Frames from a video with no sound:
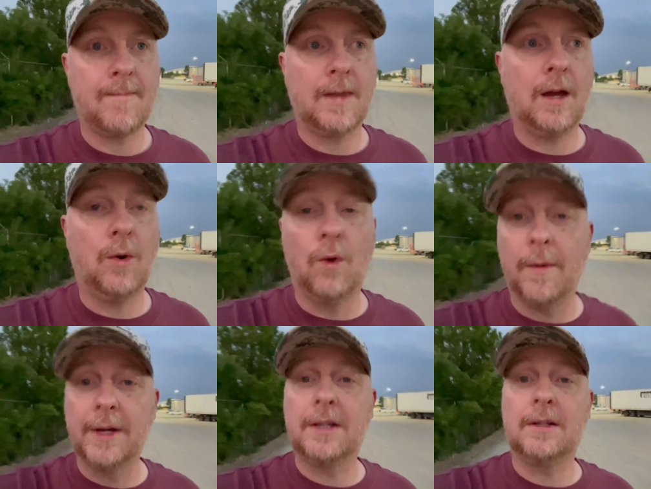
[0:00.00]
a
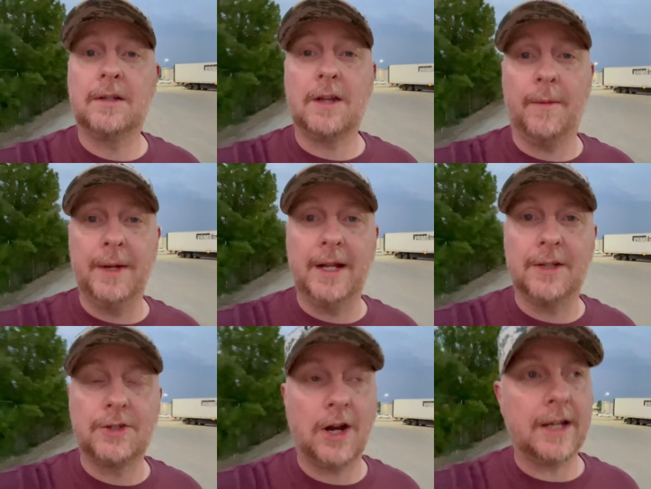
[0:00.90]
woman coming
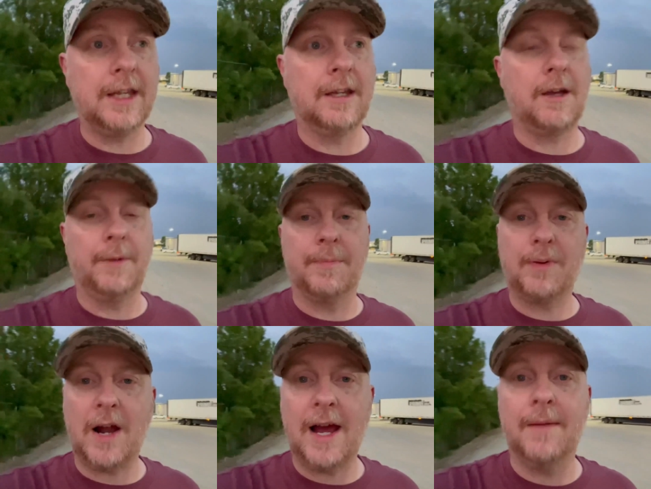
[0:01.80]
into trucking, coming to
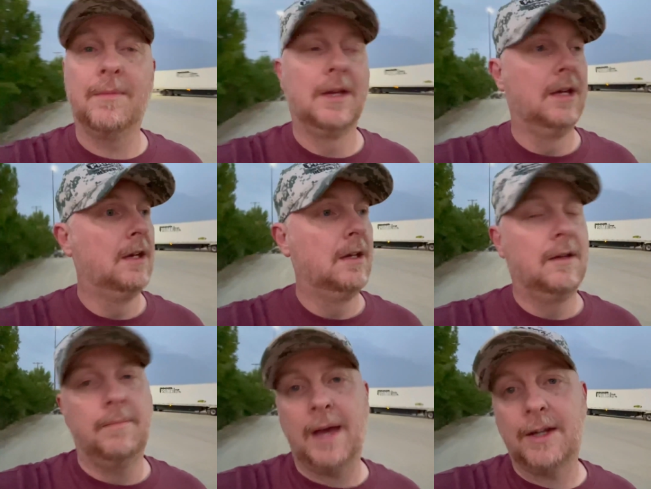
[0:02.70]
Prime,
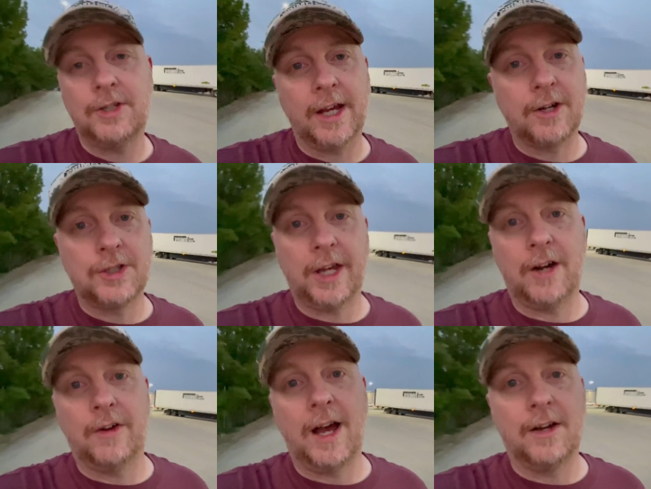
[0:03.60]
man, check her
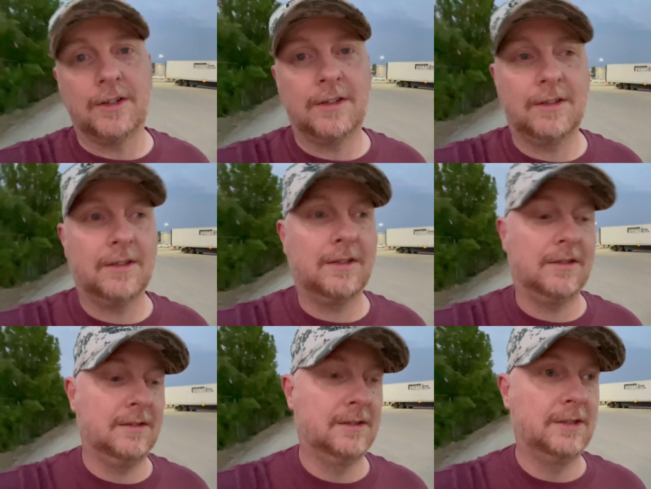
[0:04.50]
channel out.
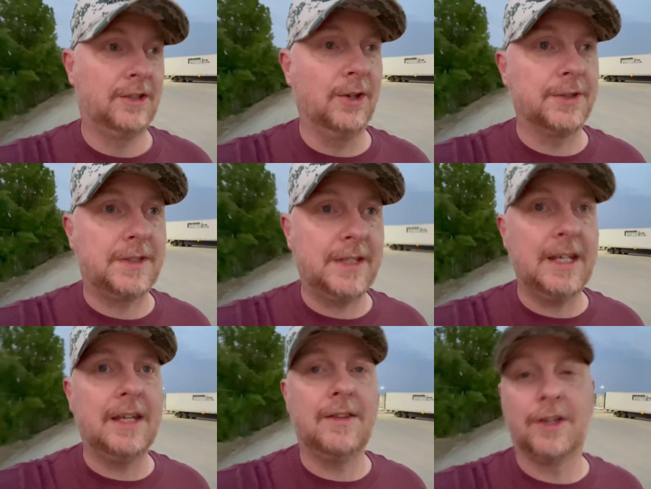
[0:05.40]
You'll
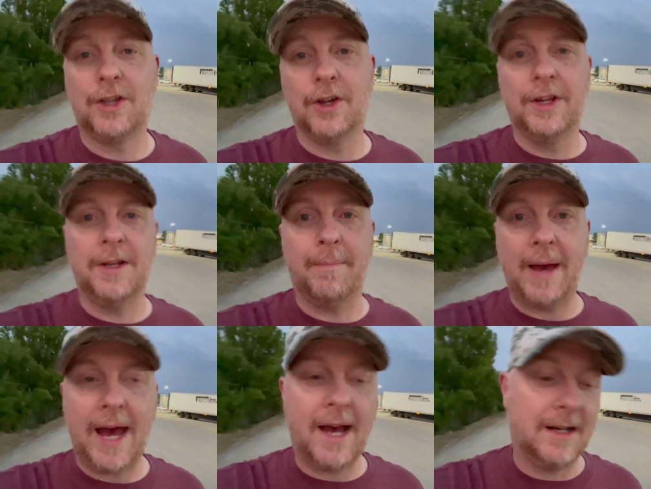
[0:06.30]
see the good and the
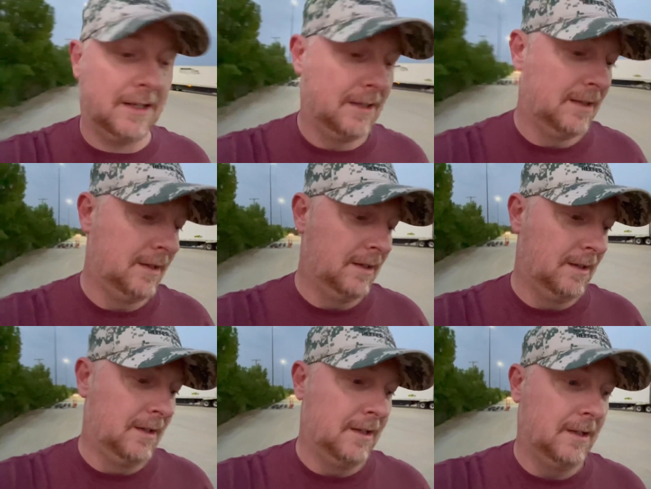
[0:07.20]
bad,
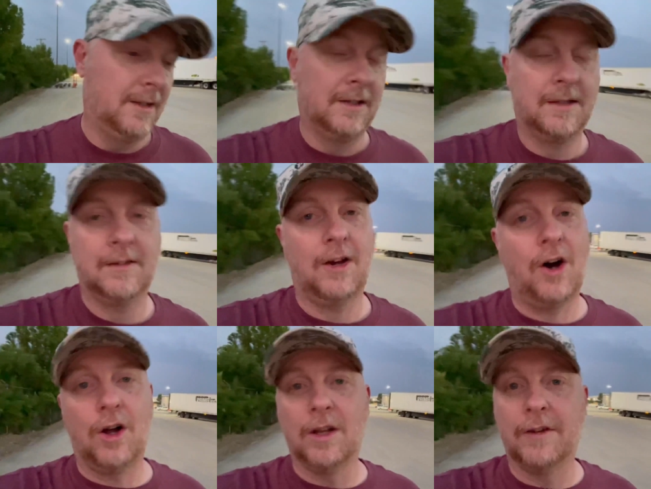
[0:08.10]

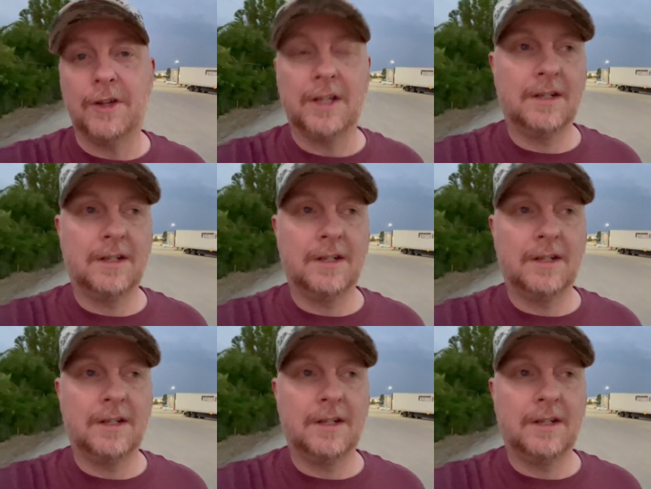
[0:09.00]
all of it.